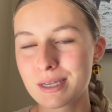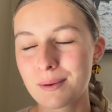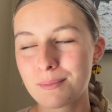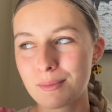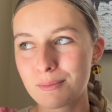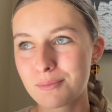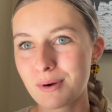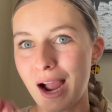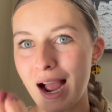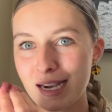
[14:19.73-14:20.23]

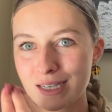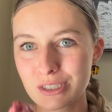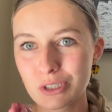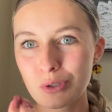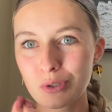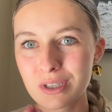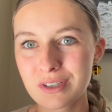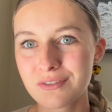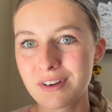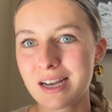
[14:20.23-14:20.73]

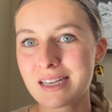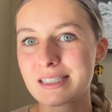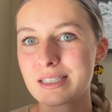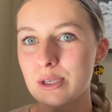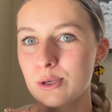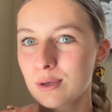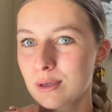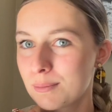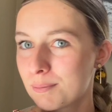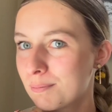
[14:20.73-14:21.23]
practical advice that
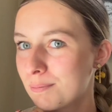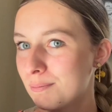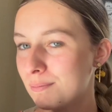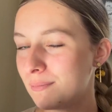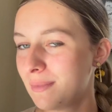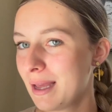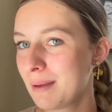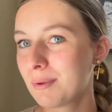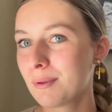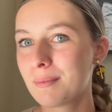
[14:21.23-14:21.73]
you could
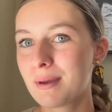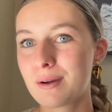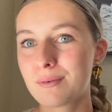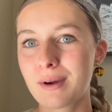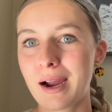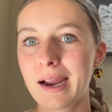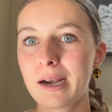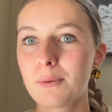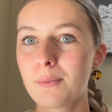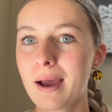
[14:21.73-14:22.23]
implement
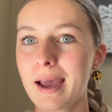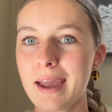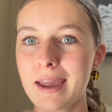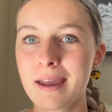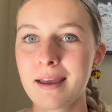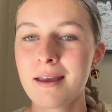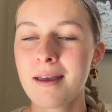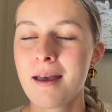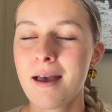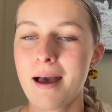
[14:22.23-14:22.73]
right
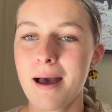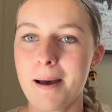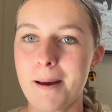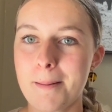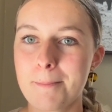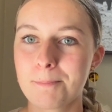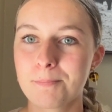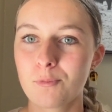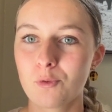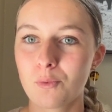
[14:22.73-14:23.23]
away
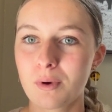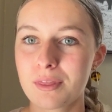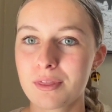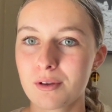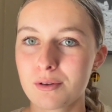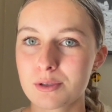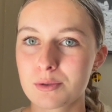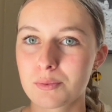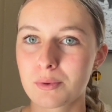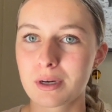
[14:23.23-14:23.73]
with
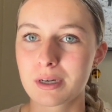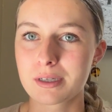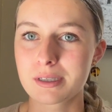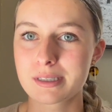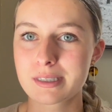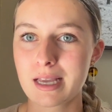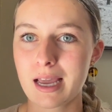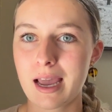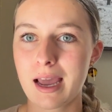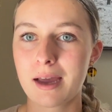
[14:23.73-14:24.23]
those
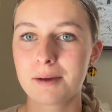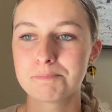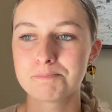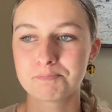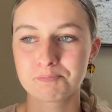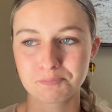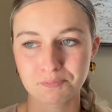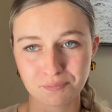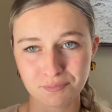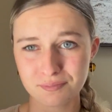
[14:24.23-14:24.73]
words.
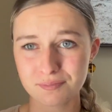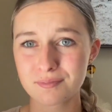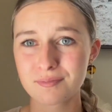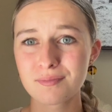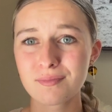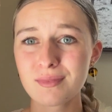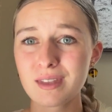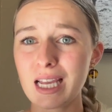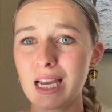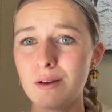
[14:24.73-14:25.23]

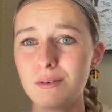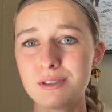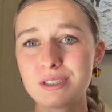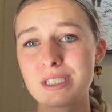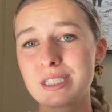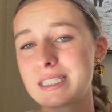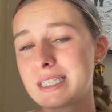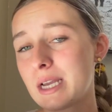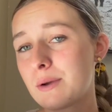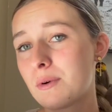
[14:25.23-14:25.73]
I'll
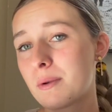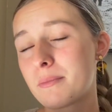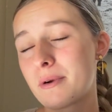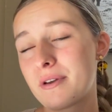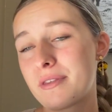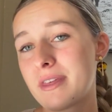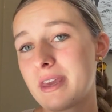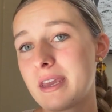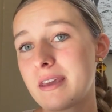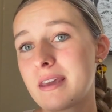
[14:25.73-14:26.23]
just say one more
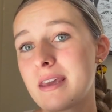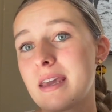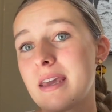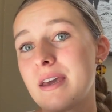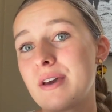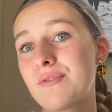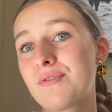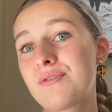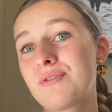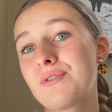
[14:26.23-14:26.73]
thing.
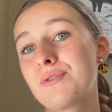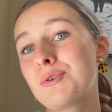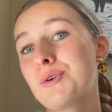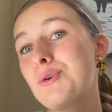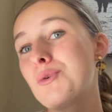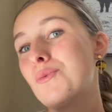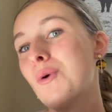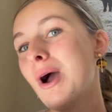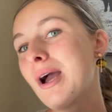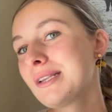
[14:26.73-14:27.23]
If
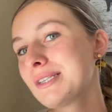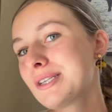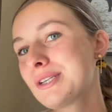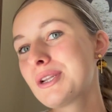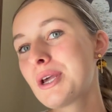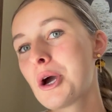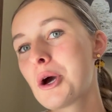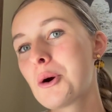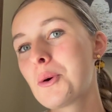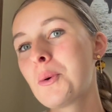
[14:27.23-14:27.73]
you want to
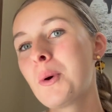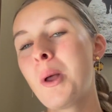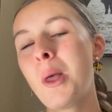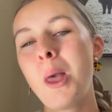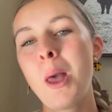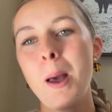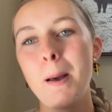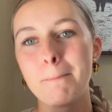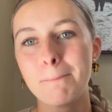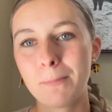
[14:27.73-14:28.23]
know
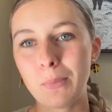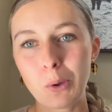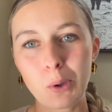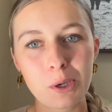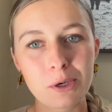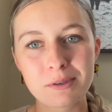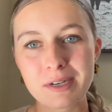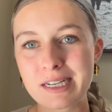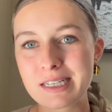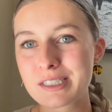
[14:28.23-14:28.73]

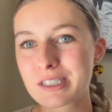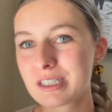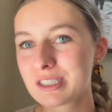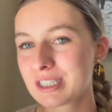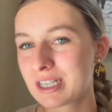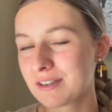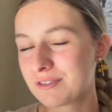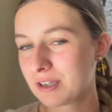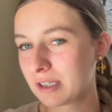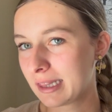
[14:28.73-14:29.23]
more research,
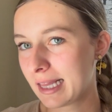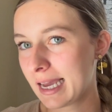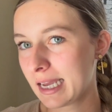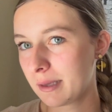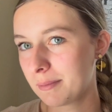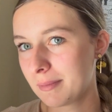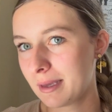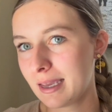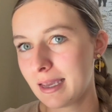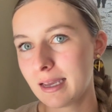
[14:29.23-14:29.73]
if you're
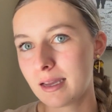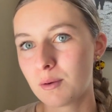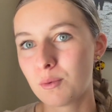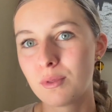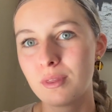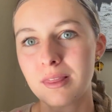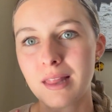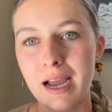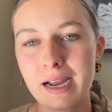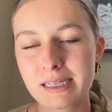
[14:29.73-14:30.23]
like me
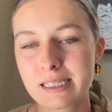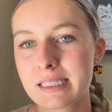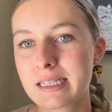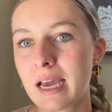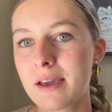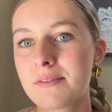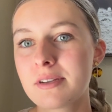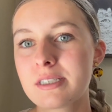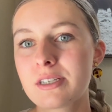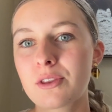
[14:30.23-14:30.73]
and like to
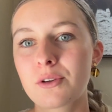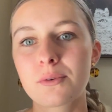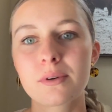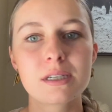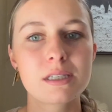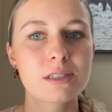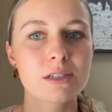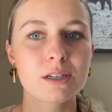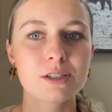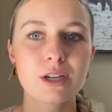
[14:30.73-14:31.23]
dive into the
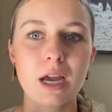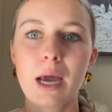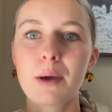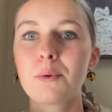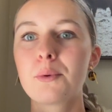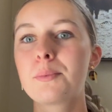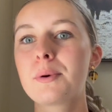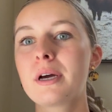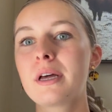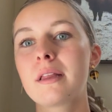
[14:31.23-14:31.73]
research, I
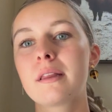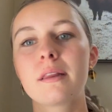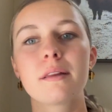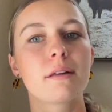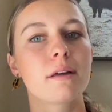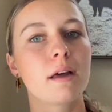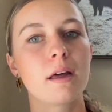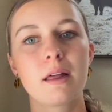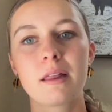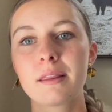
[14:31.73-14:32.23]
will put
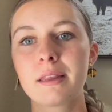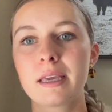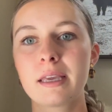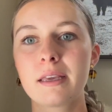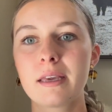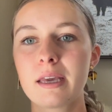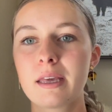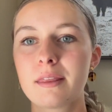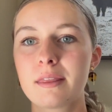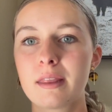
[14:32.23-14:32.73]
a
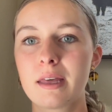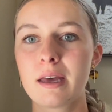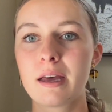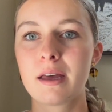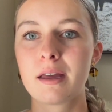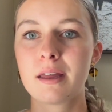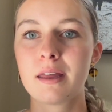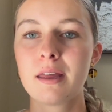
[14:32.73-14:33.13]
link in the